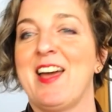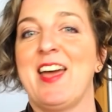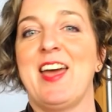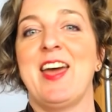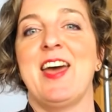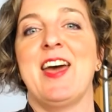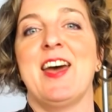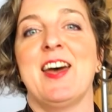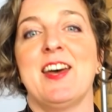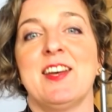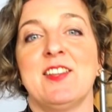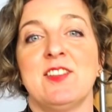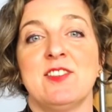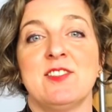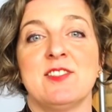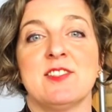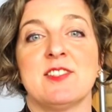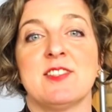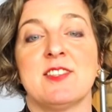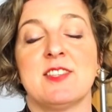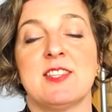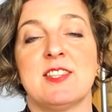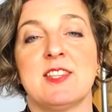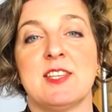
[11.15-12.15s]

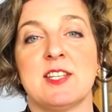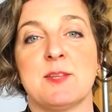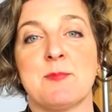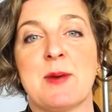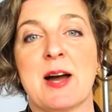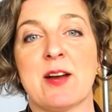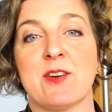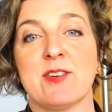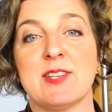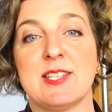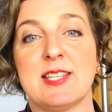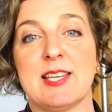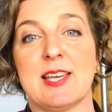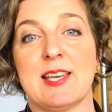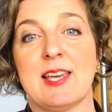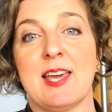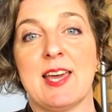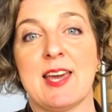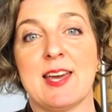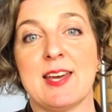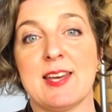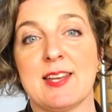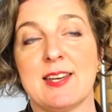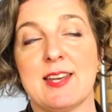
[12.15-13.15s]
And the
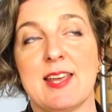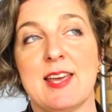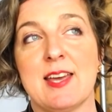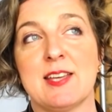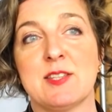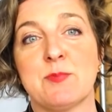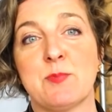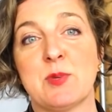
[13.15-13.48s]
DemocracyKit has